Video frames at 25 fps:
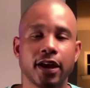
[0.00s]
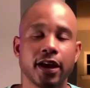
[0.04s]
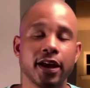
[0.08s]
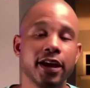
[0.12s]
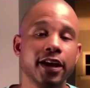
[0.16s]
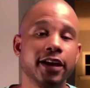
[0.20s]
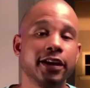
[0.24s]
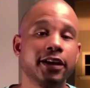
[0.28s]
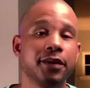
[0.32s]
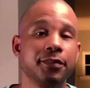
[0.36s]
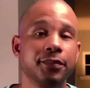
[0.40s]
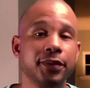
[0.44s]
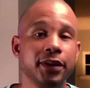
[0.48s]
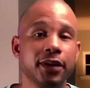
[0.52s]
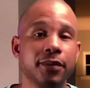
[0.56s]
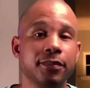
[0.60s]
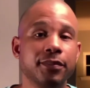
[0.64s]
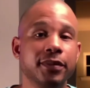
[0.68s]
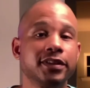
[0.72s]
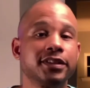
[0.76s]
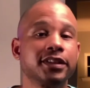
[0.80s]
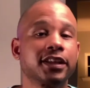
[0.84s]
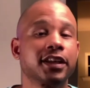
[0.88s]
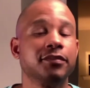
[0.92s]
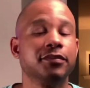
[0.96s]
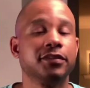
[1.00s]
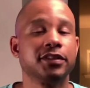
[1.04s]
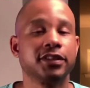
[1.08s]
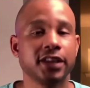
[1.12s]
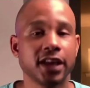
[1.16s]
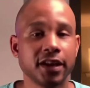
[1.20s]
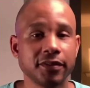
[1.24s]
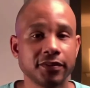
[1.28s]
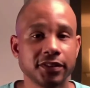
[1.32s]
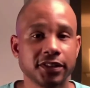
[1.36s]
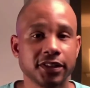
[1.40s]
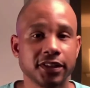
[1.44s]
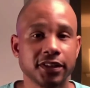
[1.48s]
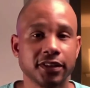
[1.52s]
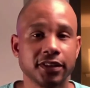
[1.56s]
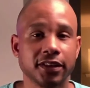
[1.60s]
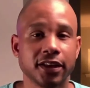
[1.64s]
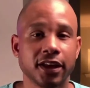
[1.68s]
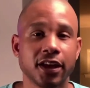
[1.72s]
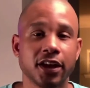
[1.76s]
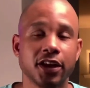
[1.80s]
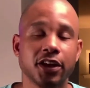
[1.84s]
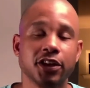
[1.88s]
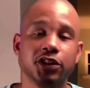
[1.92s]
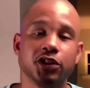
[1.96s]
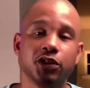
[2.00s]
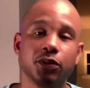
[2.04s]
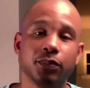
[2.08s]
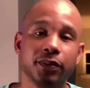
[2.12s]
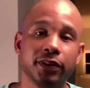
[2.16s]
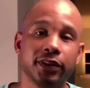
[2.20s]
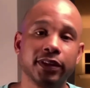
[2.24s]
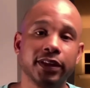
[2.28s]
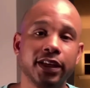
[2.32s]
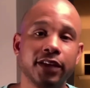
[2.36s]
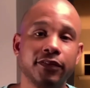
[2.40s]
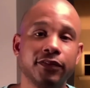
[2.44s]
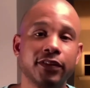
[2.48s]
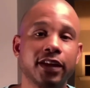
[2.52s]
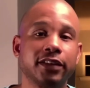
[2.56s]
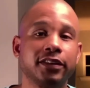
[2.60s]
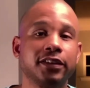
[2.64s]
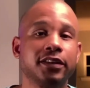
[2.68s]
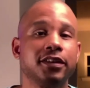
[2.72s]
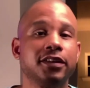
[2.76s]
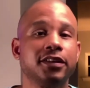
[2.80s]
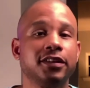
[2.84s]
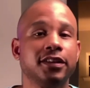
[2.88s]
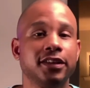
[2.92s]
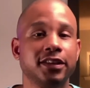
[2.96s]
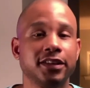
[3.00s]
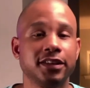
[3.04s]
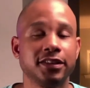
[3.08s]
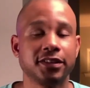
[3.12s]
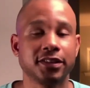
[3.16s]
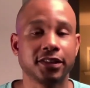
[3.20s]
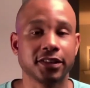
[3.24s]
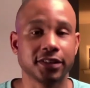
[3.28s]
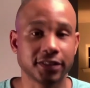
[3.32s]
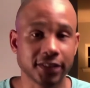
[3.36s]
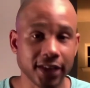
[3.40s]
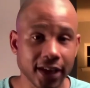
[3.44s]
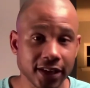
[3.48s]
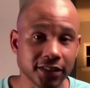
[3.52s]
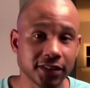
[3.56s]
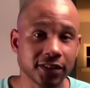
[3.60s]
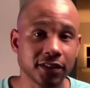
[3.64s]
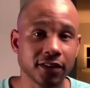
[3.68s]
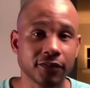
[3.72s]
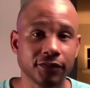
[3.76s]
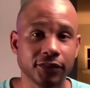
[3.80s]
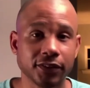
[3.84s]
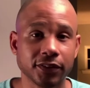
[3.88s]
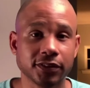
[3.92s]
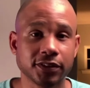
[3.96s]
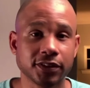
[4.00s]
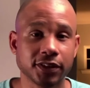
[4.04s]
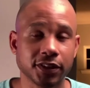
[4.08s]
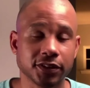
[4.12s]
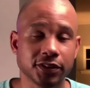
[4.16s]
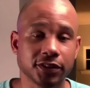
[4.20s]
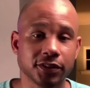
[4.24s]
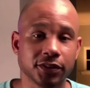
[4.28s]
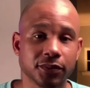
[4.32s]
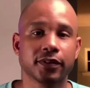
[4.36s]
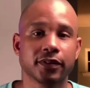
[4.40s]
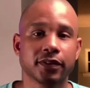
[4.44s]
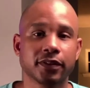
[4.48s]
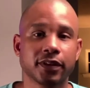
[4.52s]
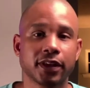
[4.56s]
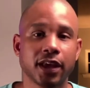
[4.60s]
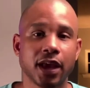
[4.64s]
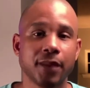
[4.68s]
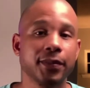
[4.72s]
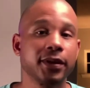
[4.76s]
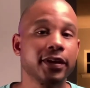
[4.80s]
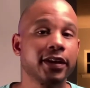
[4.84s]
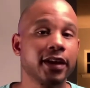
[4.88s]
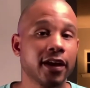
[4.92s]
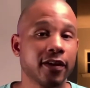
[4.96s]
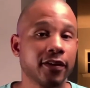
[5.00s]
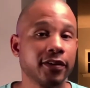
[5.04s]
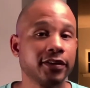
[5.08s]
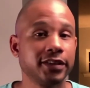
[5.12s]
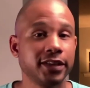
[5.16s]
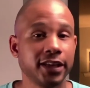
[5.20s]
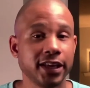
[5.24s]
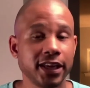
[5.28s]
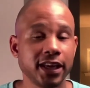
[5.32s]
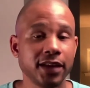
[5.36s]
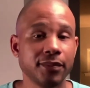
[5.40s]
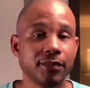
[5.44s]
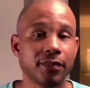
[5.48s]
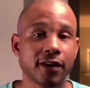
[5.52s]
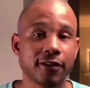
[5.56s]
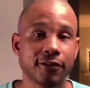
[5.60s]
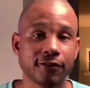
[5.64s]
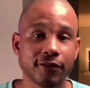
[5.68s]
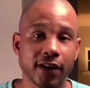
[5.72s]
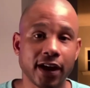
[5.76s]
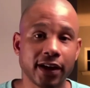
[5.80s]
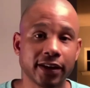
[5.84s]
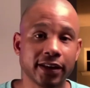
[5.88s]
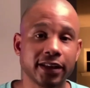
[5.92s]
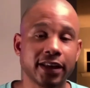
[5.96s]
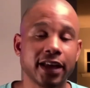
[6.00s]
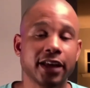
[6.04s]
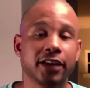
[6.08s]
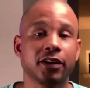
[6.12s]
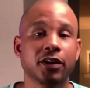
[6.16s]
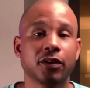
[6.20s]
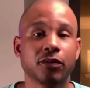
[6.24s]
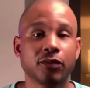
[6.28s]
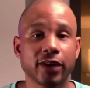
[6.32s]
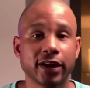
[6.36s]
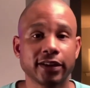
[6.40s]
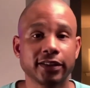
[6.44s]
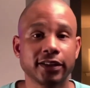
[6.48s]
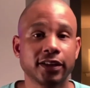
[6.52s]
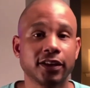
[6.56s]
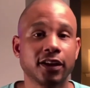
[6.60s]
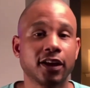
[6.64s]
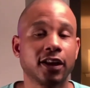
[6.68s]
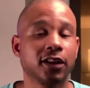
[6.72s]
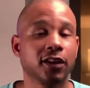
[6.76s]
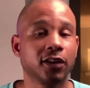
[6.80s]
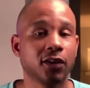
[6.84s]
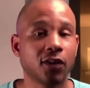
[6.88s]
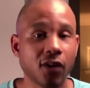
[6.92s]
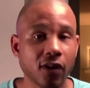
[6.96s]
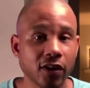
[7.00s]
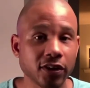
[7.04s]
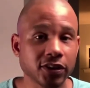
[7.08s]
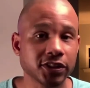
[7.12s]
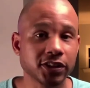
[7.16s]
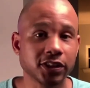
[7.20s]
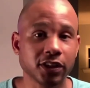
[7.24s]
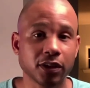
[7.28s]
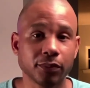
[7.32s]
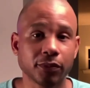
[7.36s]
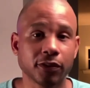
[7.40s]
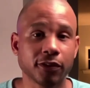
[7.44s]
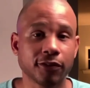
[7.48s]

It can be a misconception to believe that the success of the system can be guaranteed by finding and correcting a large number of